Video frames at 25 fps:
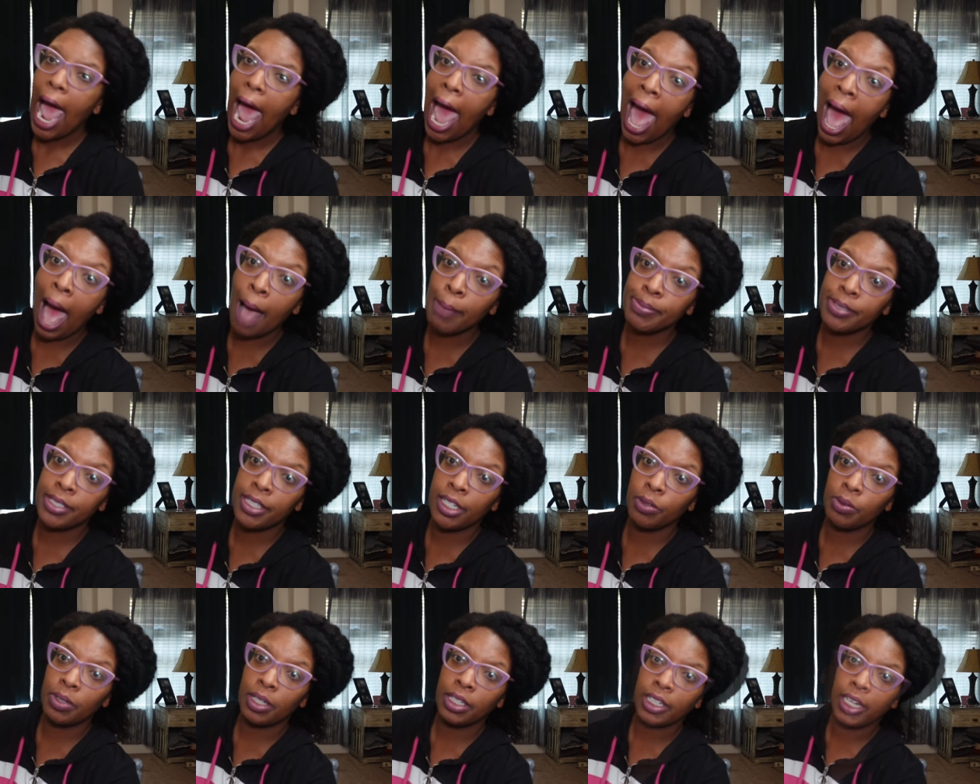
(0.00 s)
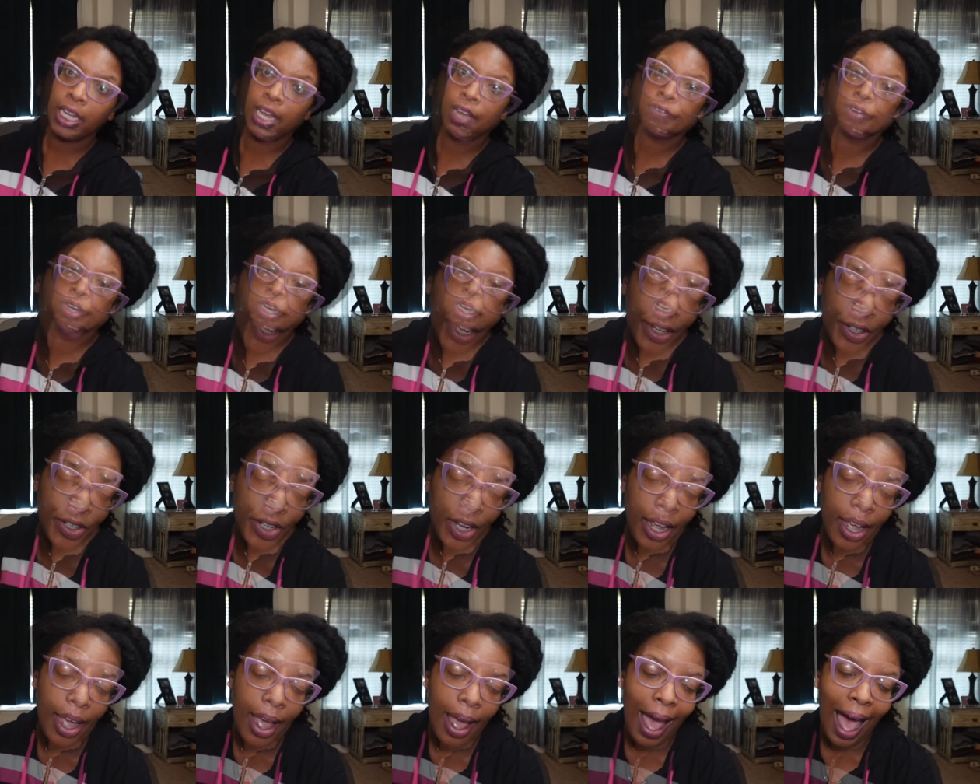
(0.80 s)
absolutely love it.
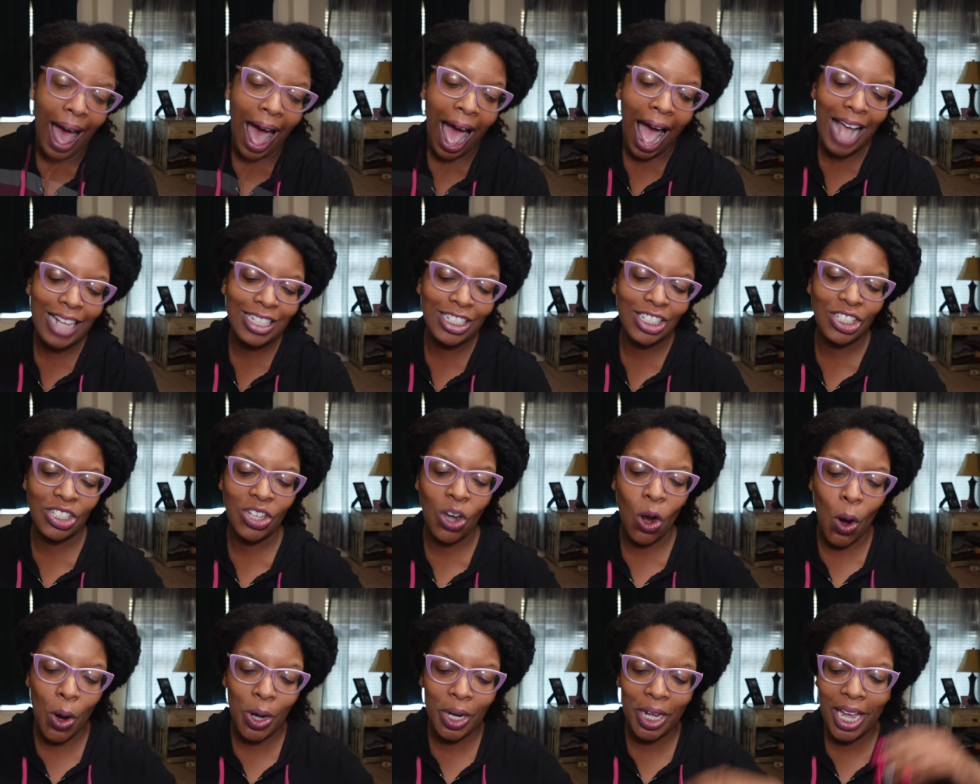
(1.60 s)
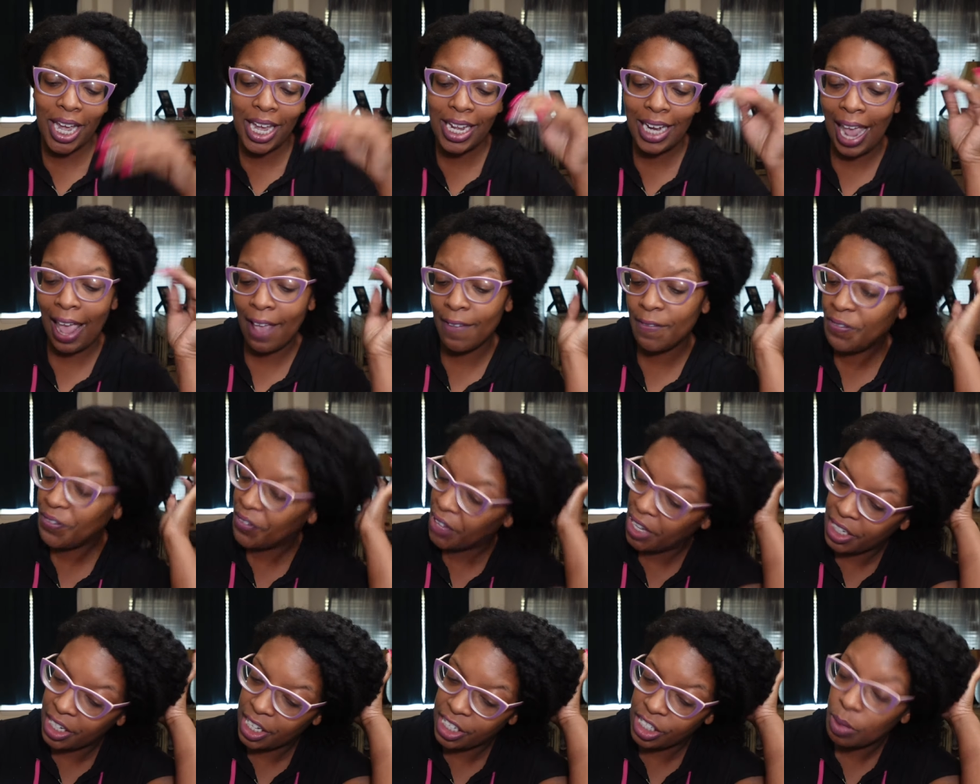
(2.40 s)
I started and
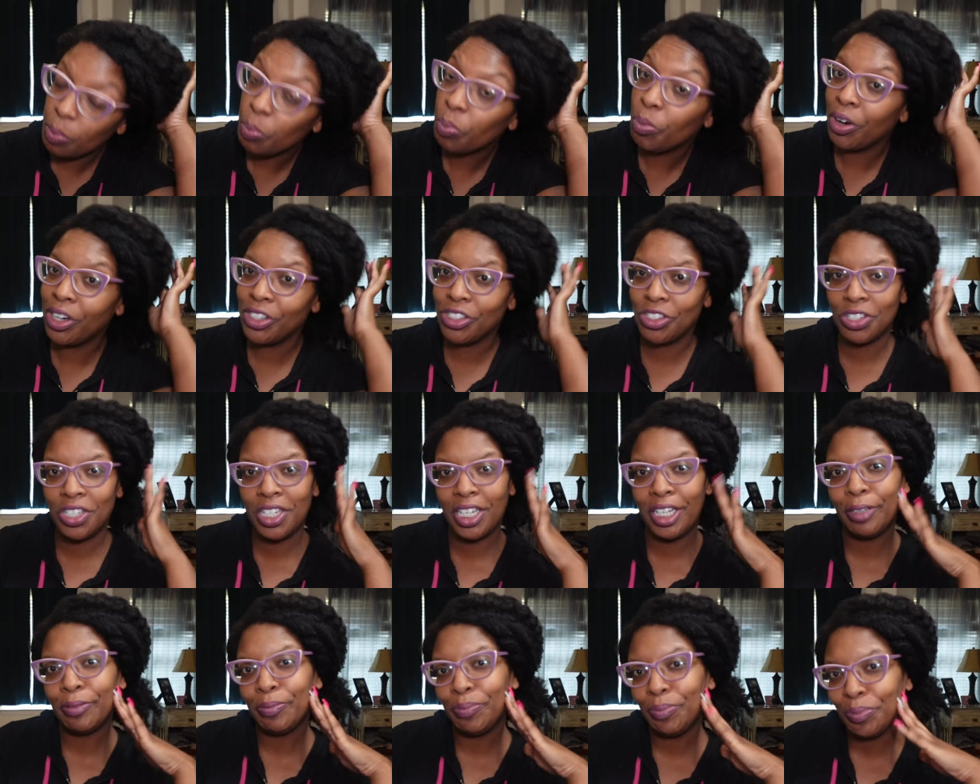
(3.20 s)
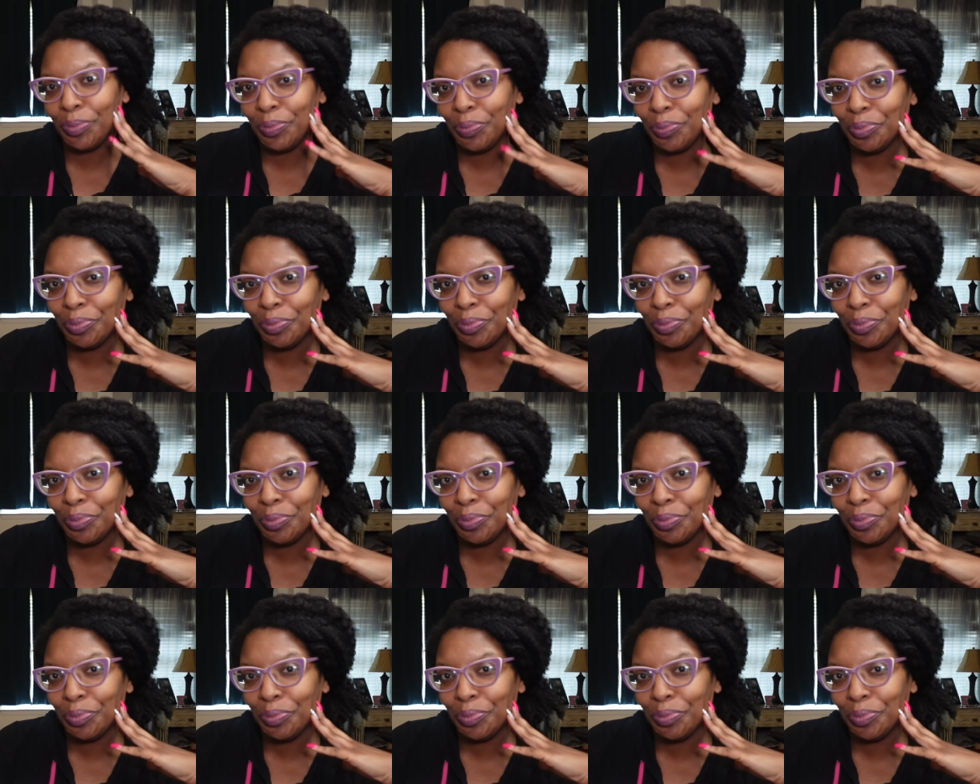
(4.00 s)
finished Bridgerton.